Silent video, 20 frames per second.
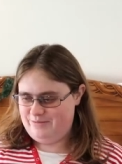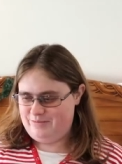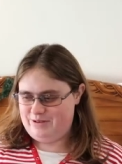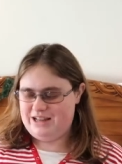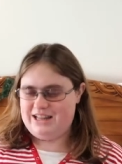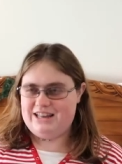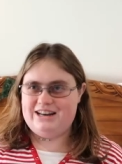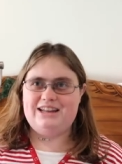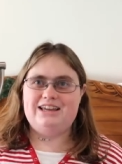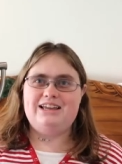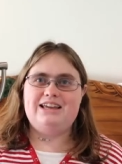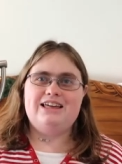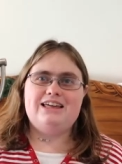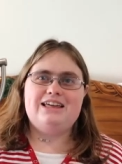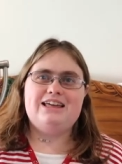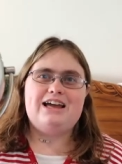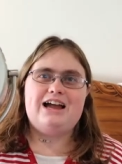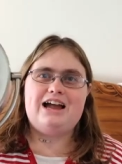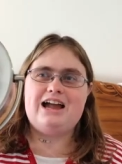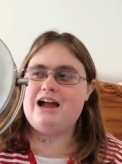but
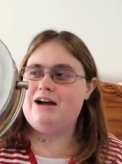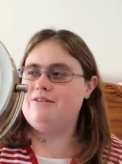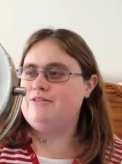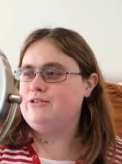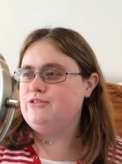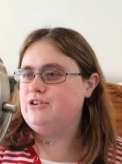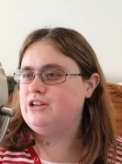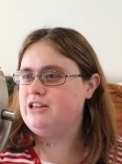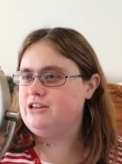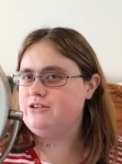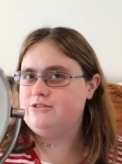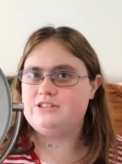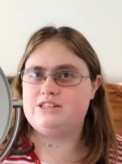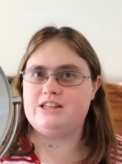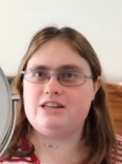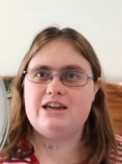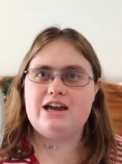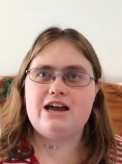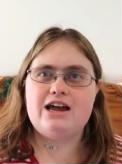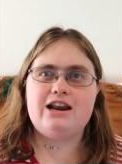I haven't really used
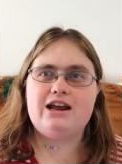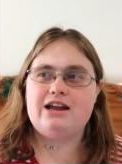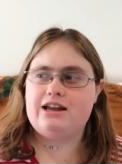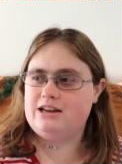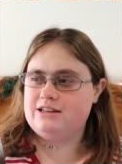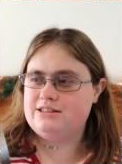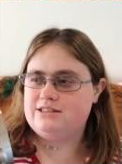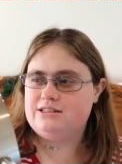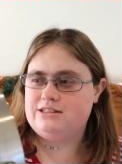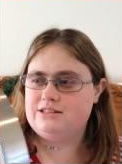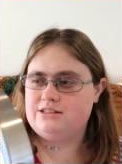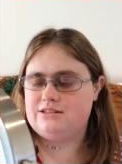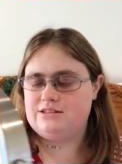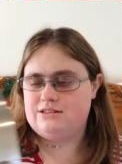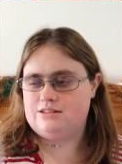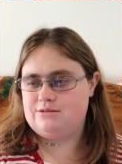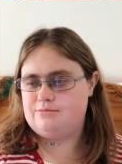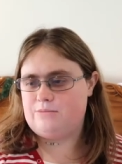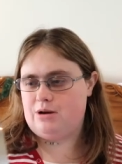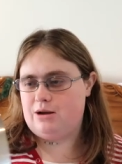it yet. I guess this
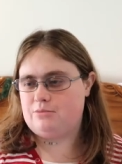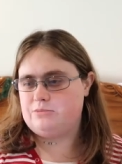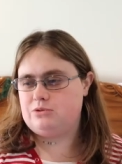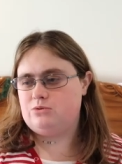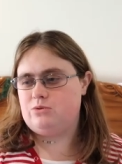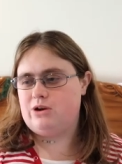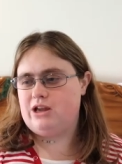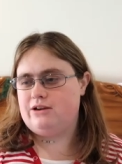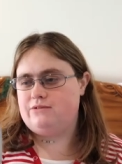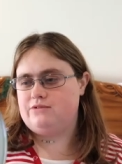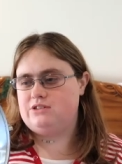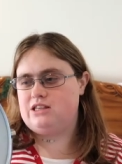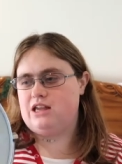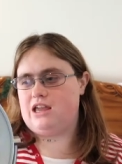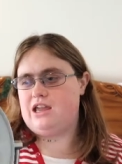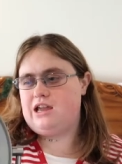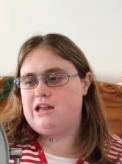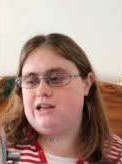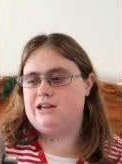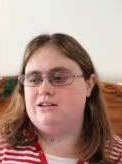is mom's way of
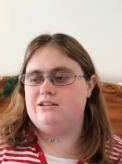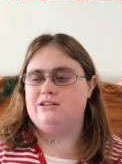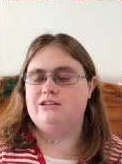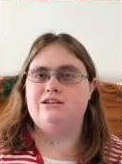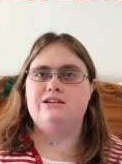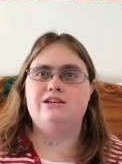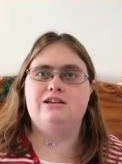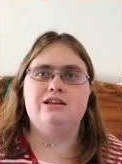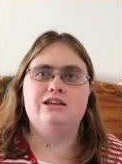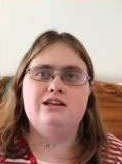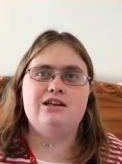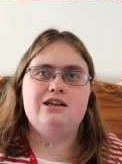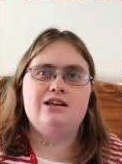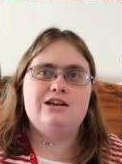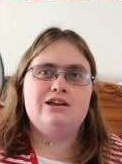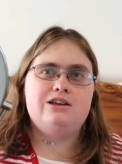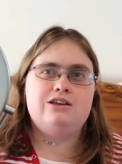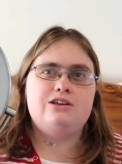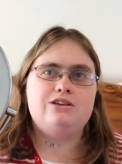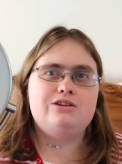saying
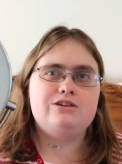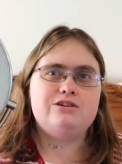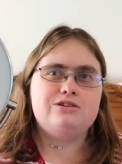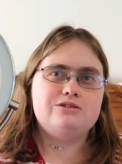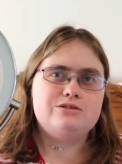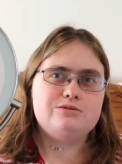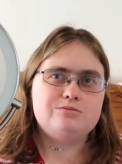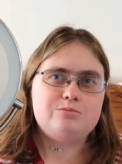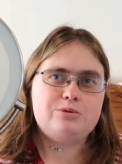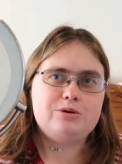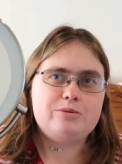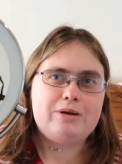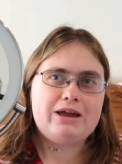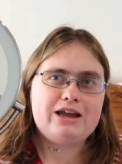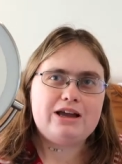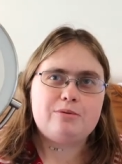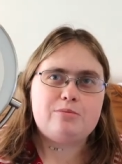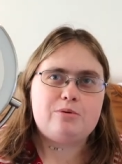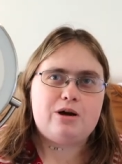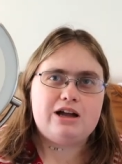put
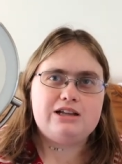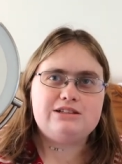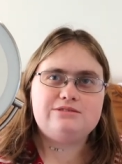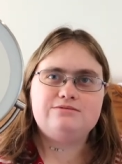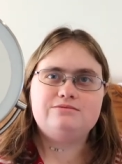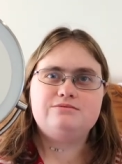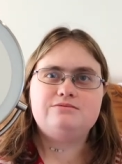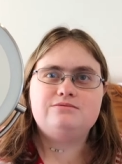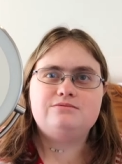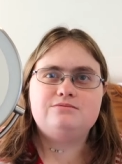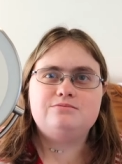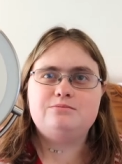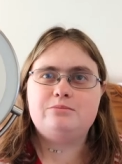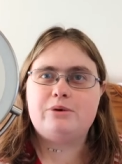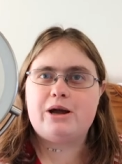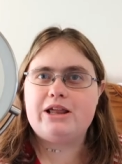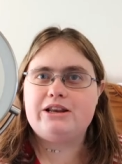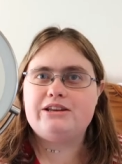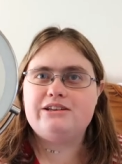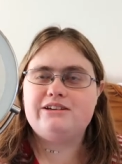makeup on.
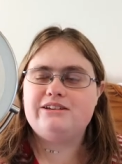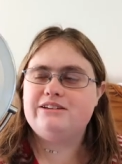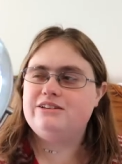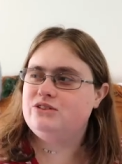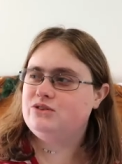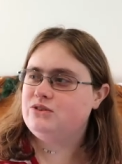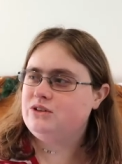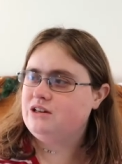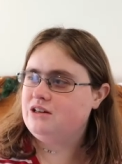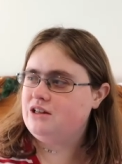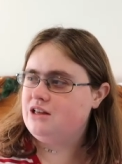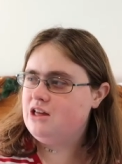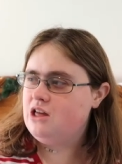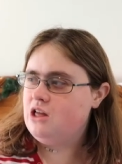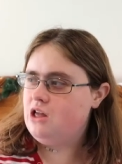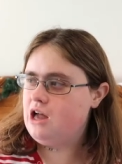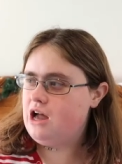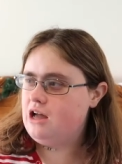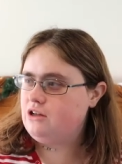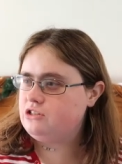But
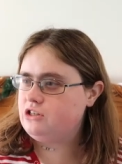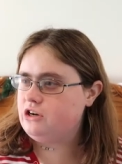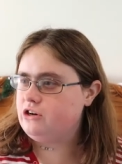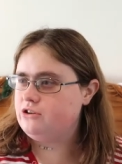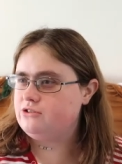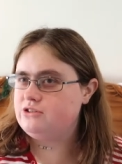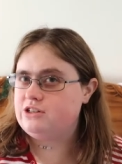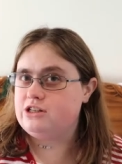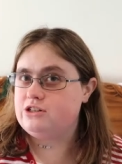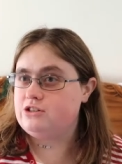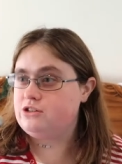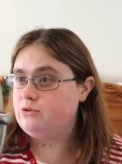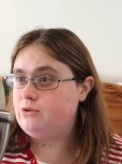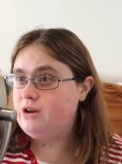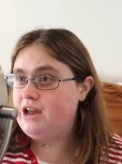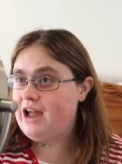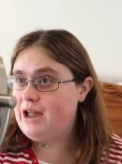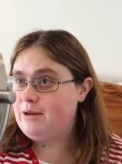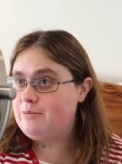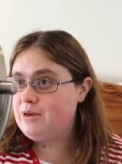I'll start using it
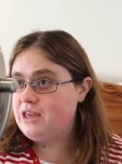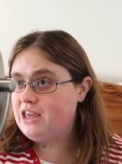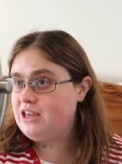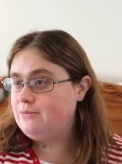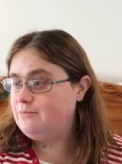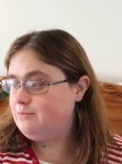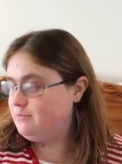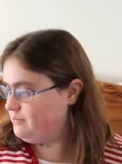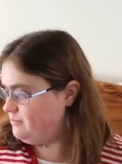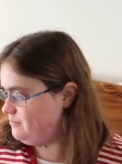soon. Hi, me.